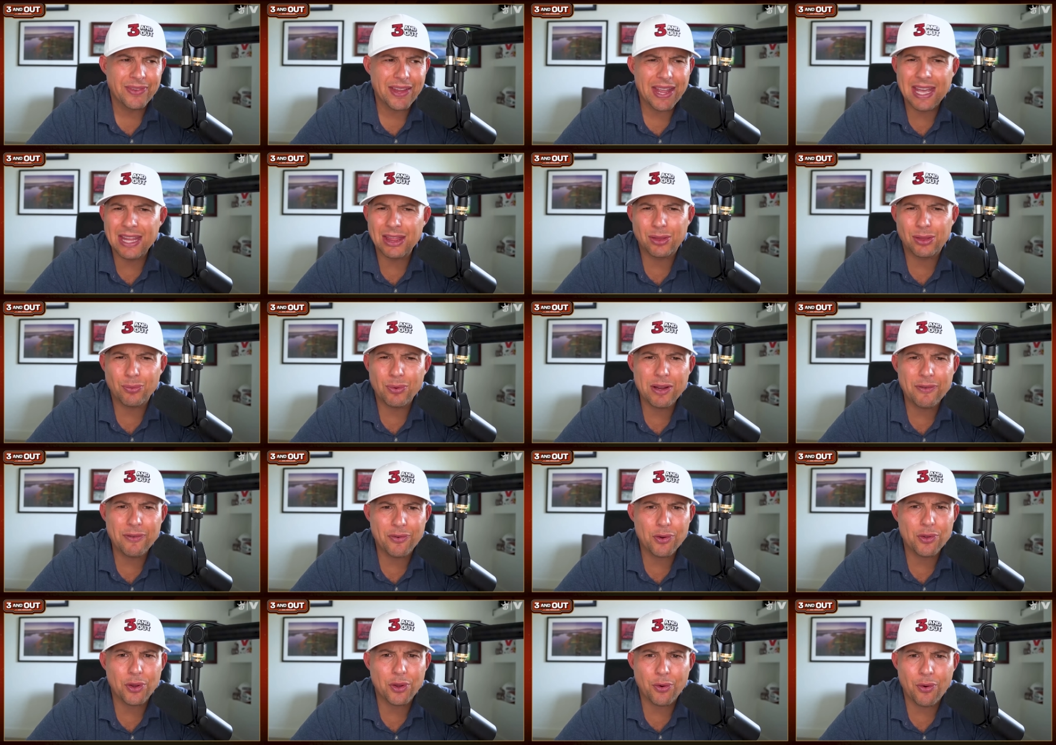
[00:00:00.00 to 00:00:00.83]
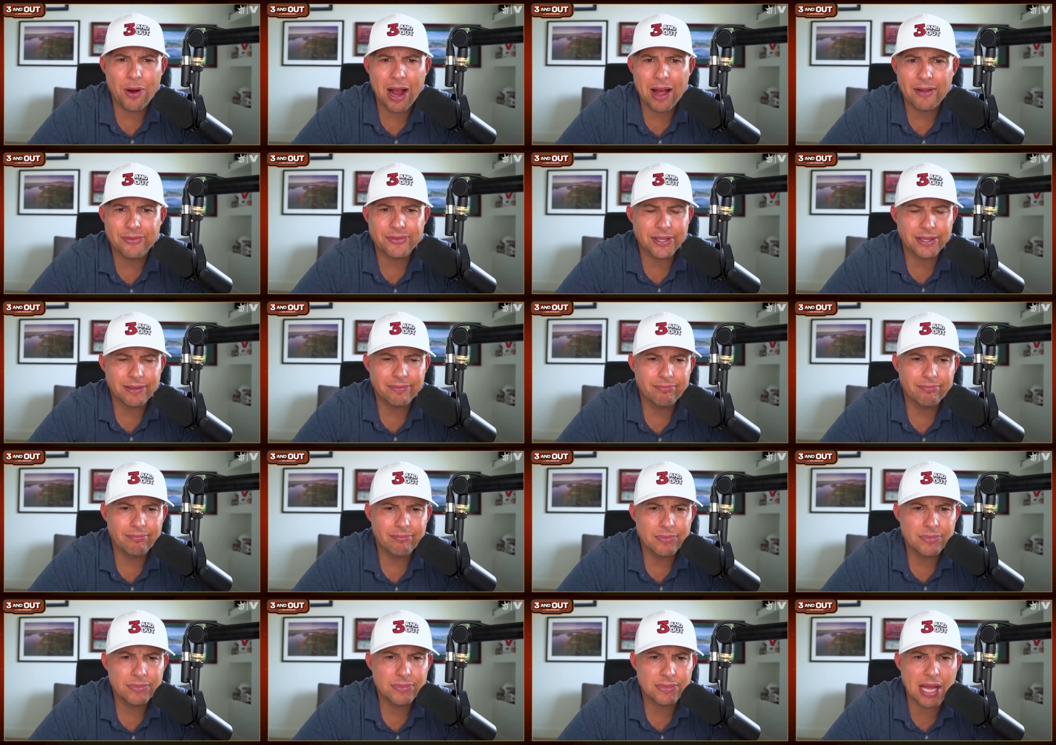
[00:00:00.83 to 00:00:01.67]
And three, if you're the Krafts, like
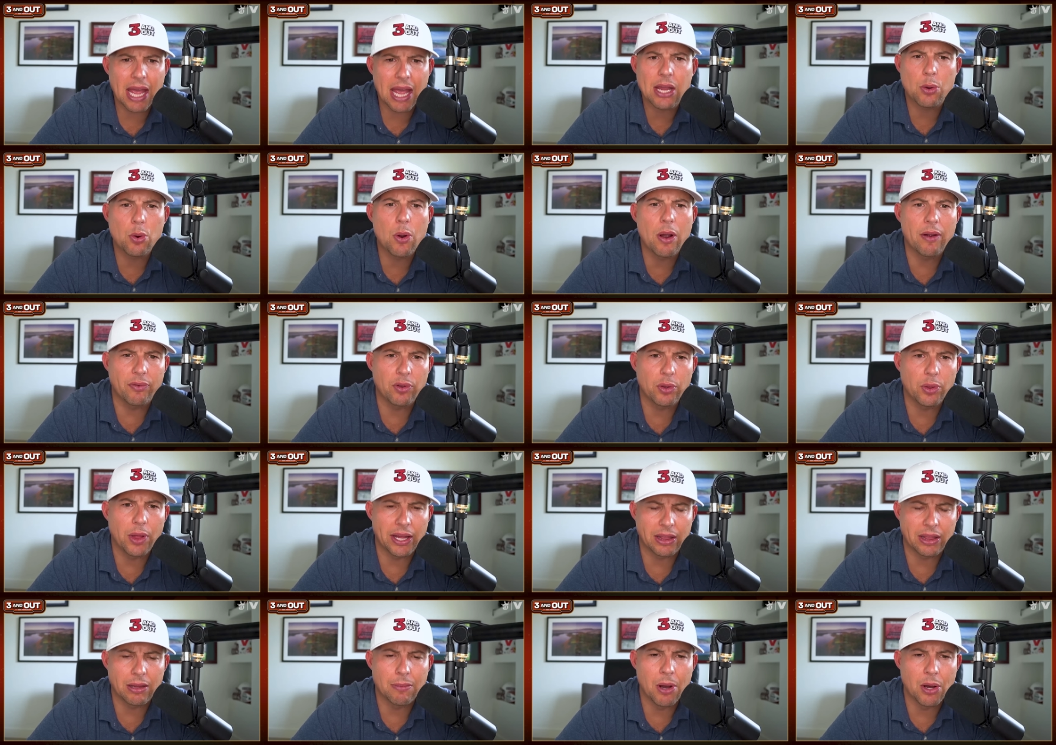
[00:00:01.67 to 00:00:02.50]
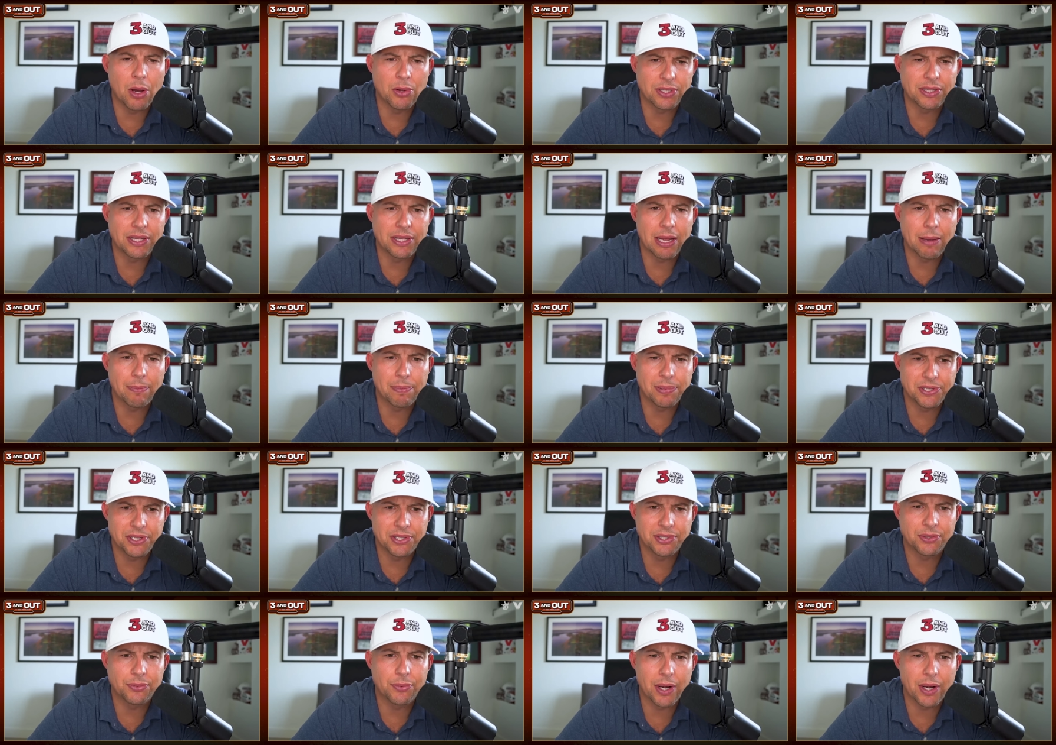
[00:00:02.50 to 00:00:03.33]
take whoever you like the most at that
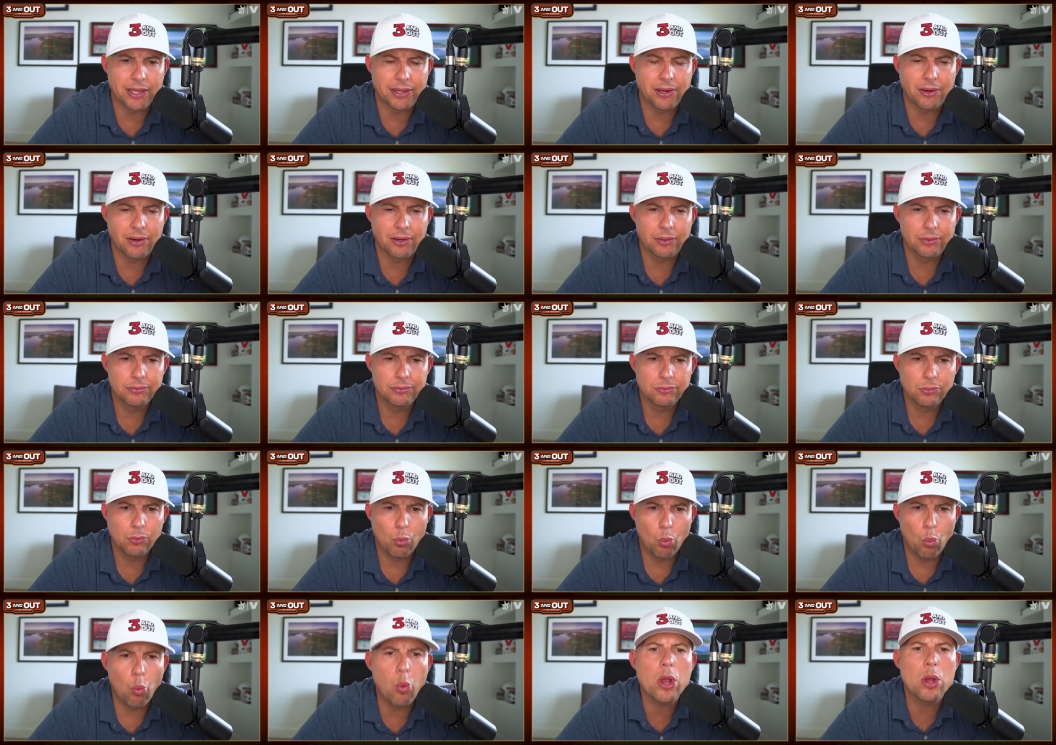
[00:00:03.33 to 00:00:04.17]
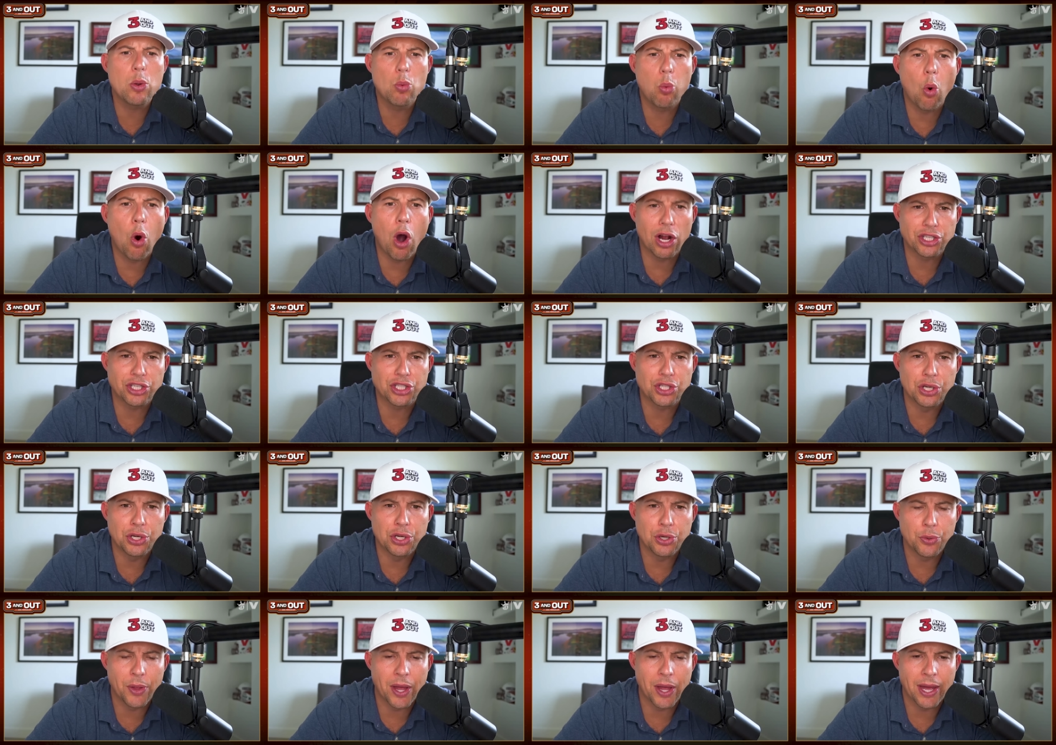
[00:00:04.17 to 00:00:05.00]
position right there. We want you to
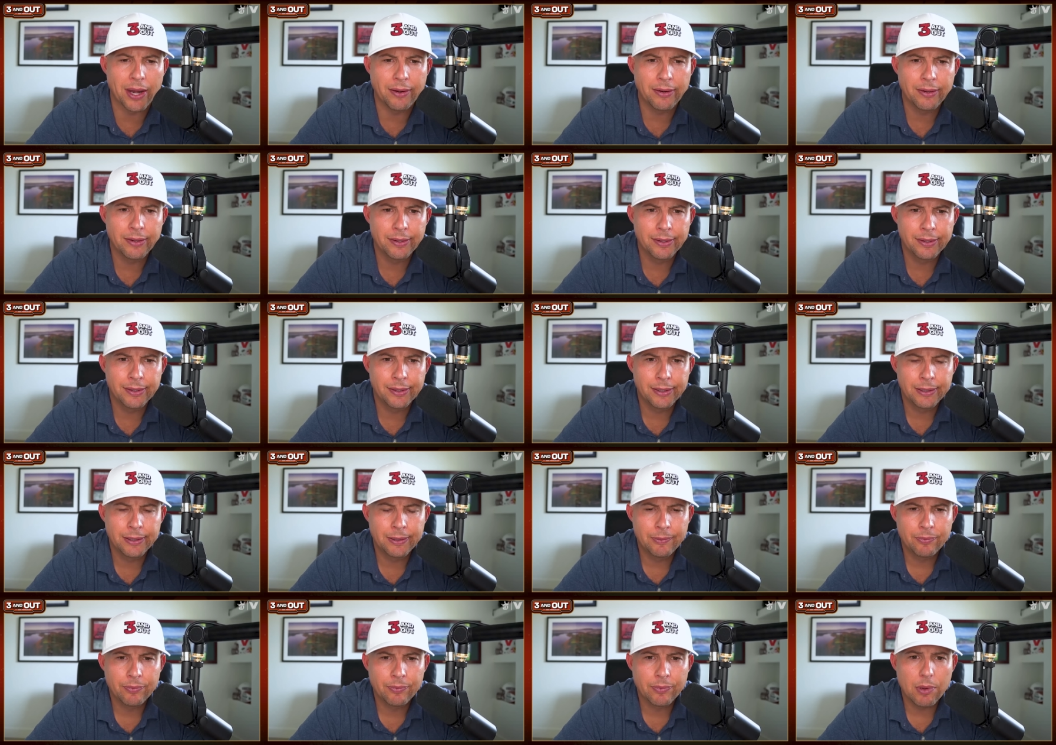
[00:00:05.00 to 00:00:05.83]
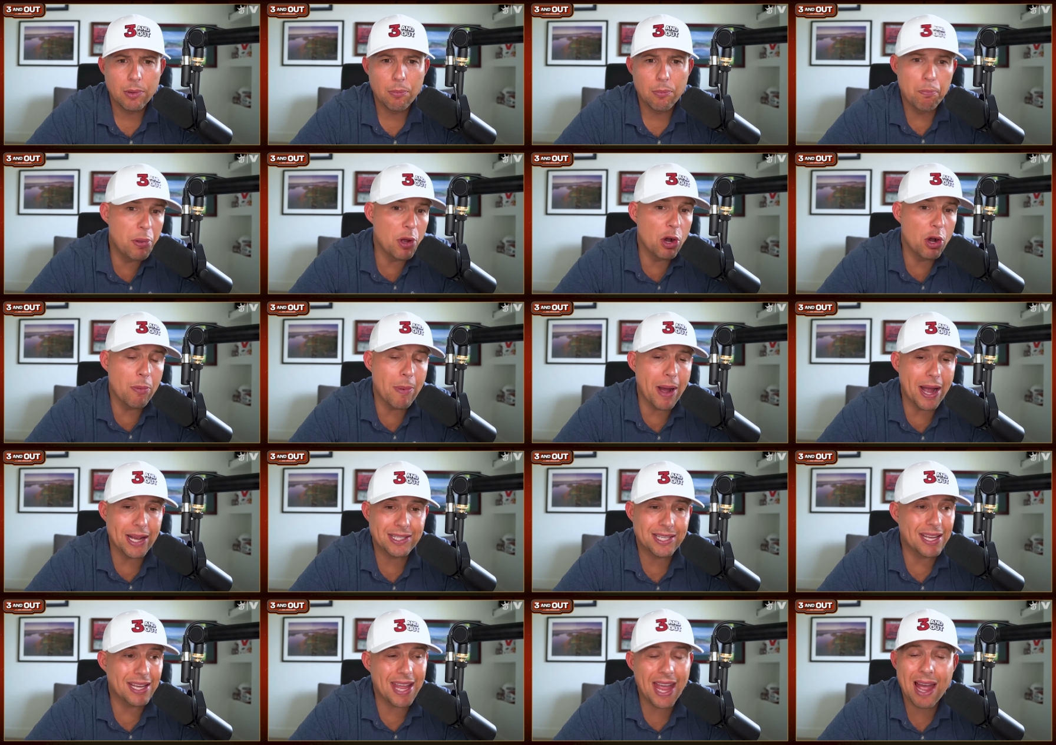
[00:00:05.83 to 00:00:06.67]
do that. Bill
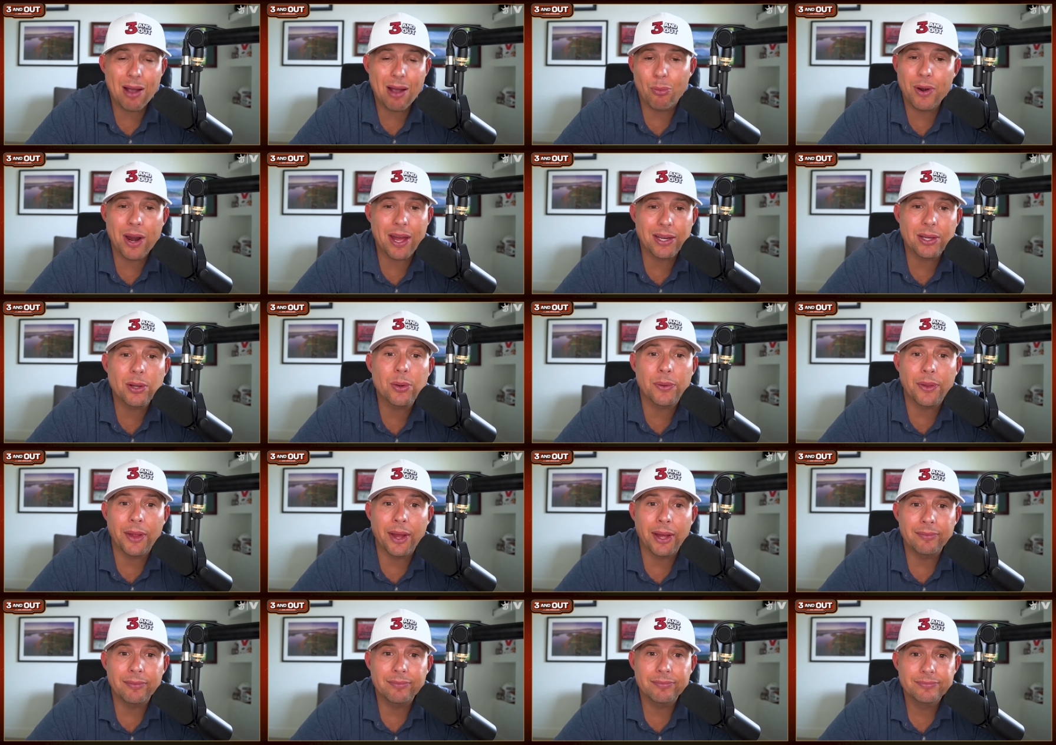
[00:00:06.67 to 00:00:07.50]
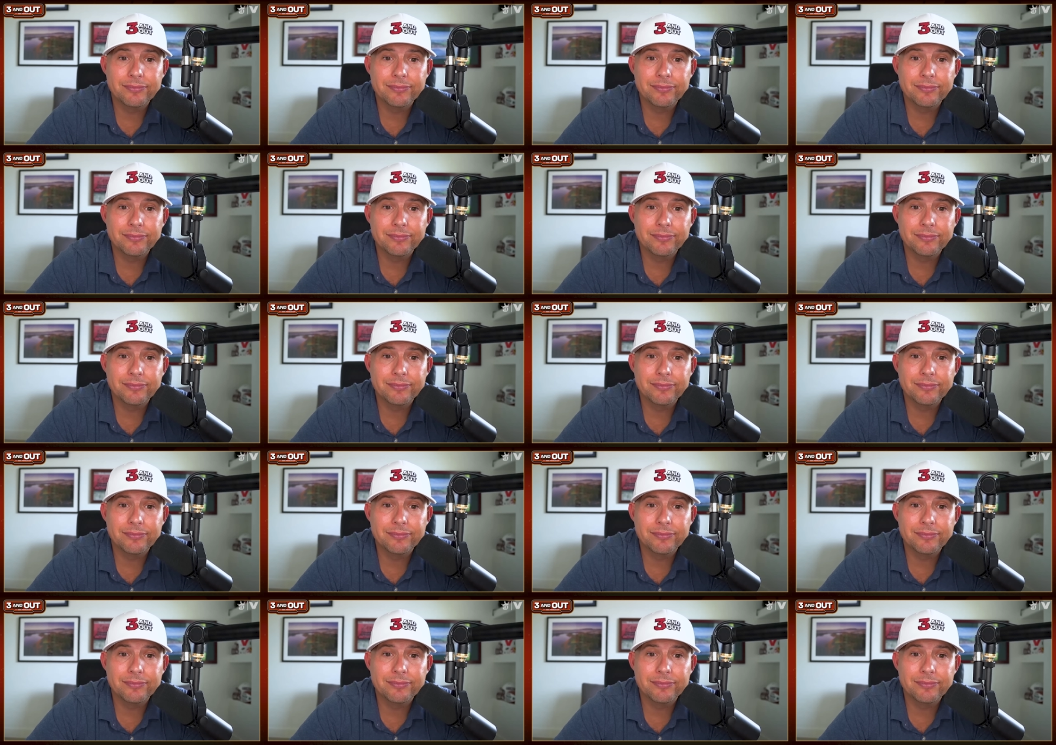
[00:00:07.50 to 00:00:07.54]
might say, yeah, we're not doing that